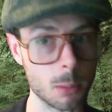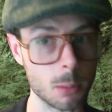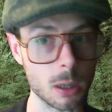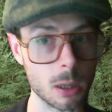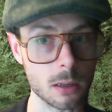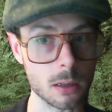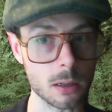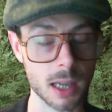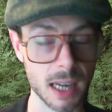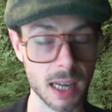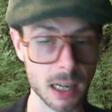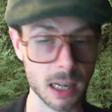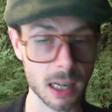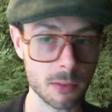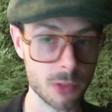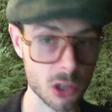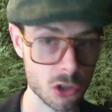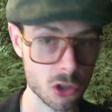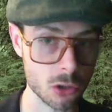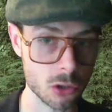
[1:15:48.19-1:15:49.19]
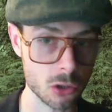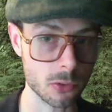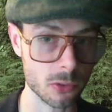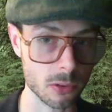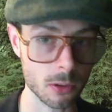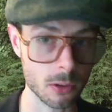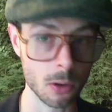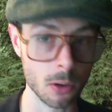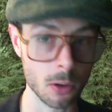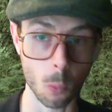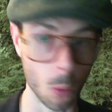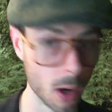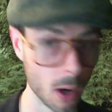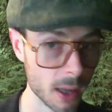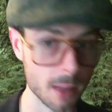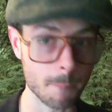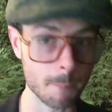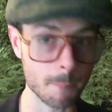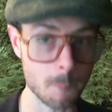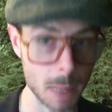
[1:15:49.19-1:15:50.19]
but connective tissue is one of
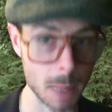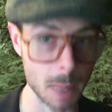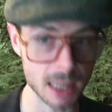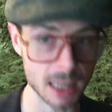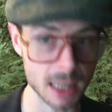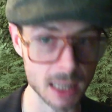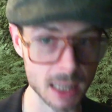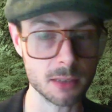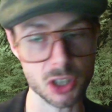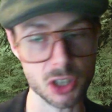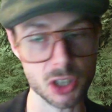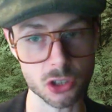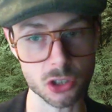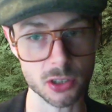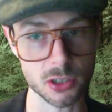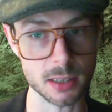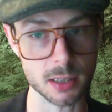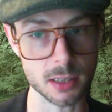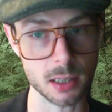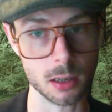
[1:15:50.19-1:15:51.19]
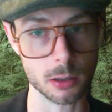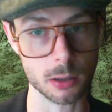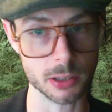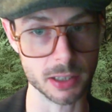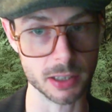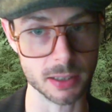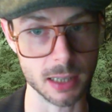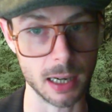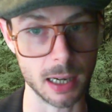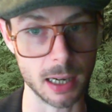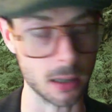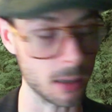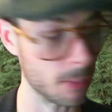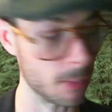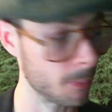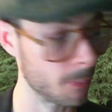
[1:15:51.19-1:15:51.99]
the biggest deficiencies in our society.